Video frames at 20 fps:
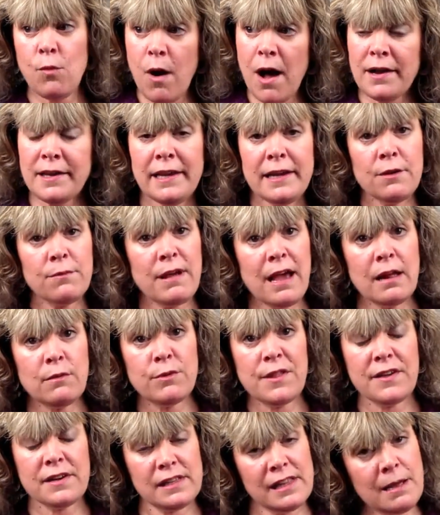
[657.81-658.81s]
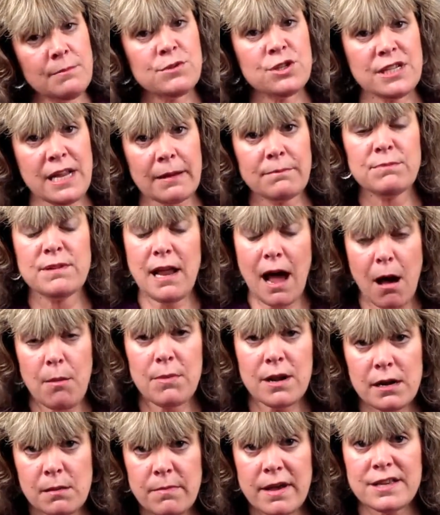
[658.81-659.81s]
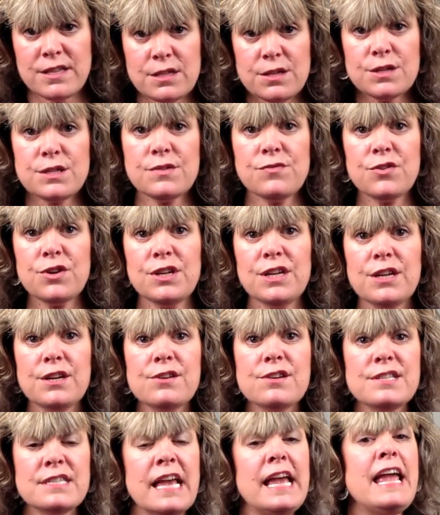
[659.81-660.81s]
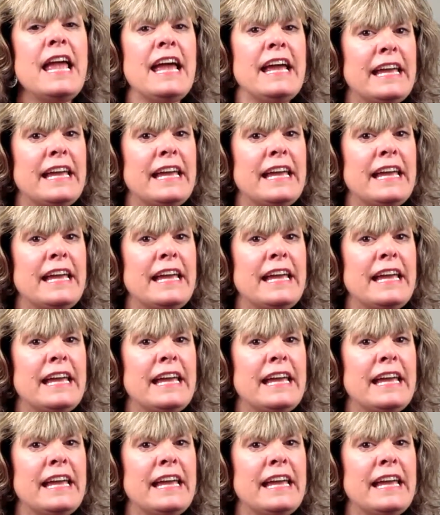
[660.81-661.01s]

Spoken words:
walking around with clenched abdominal muscles for years,